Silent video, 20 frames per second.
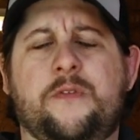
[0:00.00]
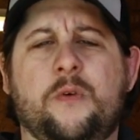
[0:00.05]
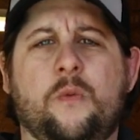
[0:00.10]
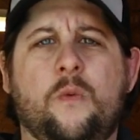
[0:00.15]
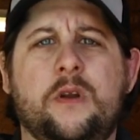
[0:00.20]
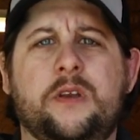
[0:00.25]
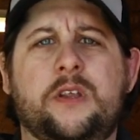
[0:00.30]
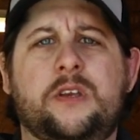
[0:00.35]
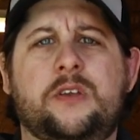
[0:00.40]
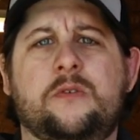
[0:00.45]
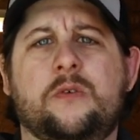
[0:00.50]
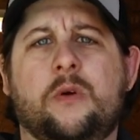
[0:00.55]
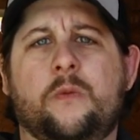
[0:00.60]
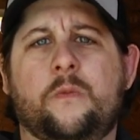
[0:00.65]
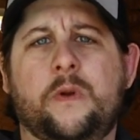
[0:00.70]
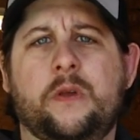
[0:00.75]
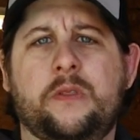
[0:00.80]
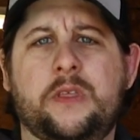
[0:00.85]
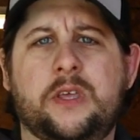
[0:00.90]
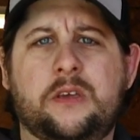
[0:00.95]
you're wanting to do a
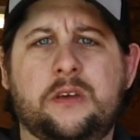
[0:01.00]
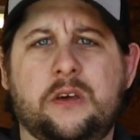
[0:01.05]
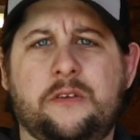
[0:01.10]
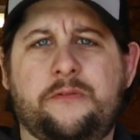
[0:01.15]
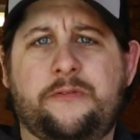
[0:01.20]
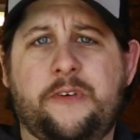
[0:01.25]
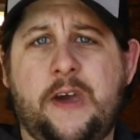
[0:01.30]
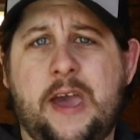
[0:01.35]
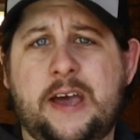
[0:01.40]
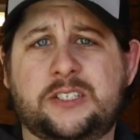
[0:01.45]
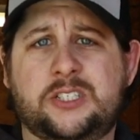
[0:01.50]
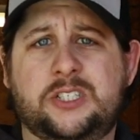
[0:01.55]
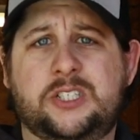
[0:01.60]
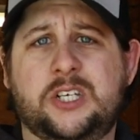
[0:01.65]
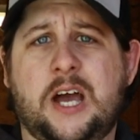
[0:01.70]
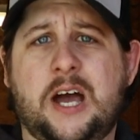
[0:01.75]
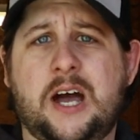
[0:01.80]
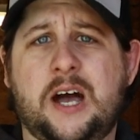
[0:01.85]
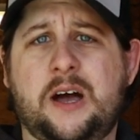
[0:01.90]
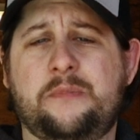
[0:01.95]
really good fast
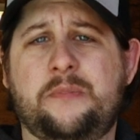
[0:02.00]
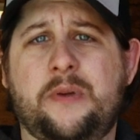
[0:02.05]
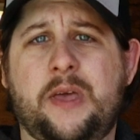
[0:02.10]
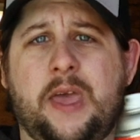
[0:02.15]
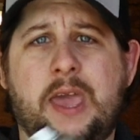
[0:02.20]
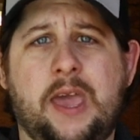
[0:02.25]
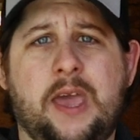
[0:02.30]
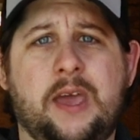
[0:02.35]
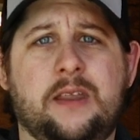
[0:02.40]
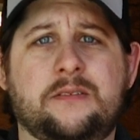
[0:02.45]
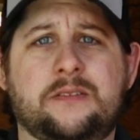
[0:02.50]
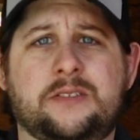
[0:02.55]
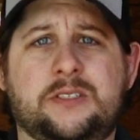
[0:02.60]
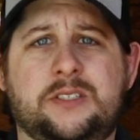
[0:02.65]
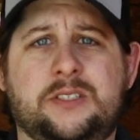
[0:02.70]
job and